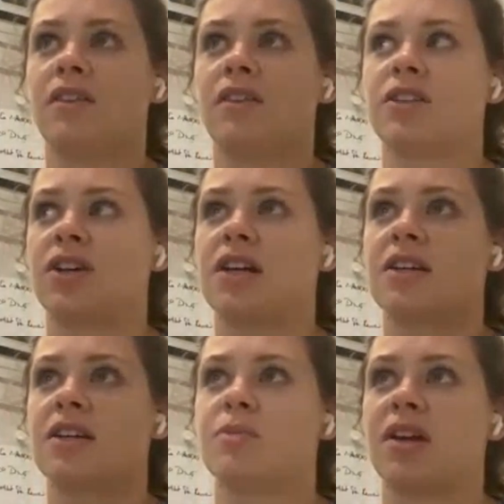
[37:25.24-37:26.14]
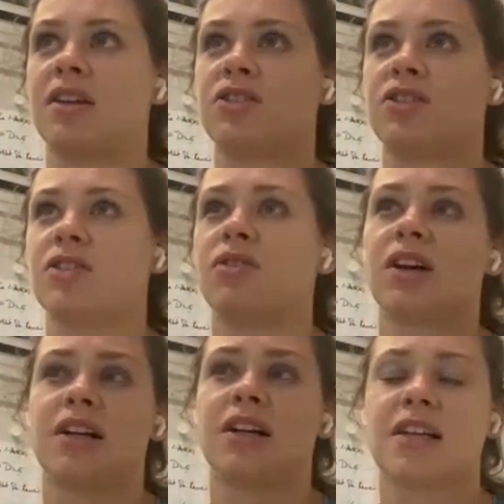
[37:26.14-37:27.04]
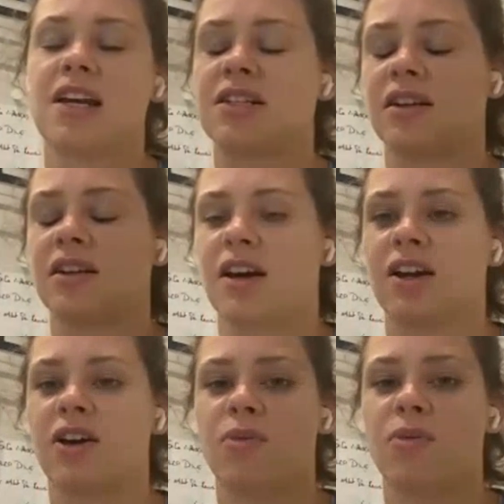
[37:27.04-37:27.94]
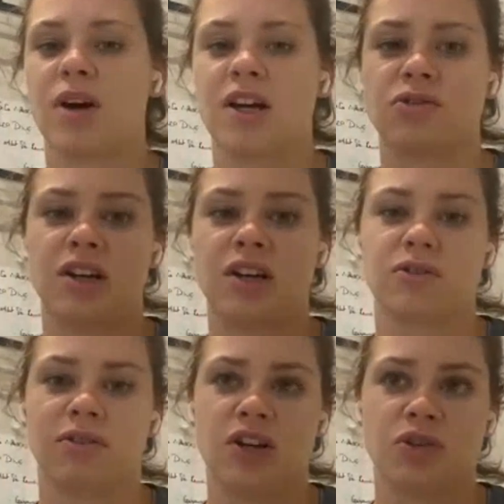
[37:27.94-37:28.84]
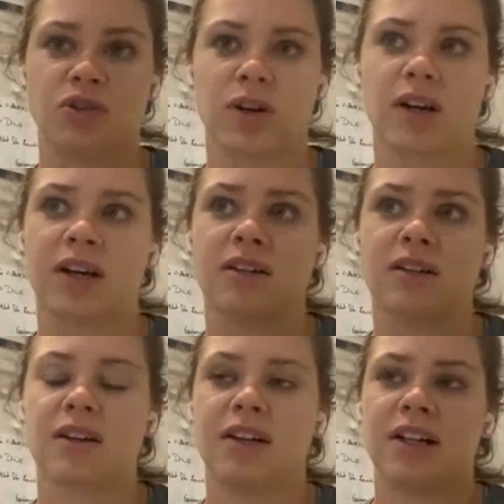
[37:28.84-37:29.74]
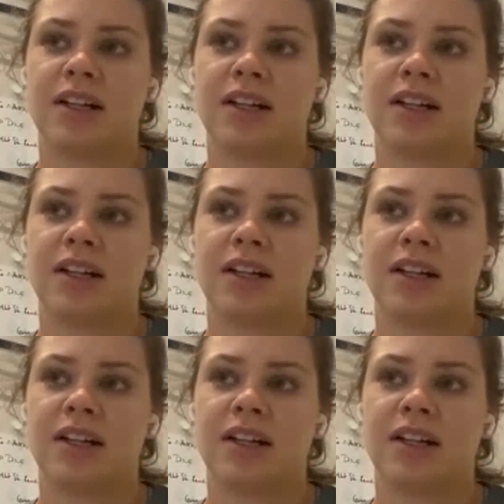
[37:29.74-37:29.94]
not the stresses, but I think just the organization kind of going behind trying to arrange work and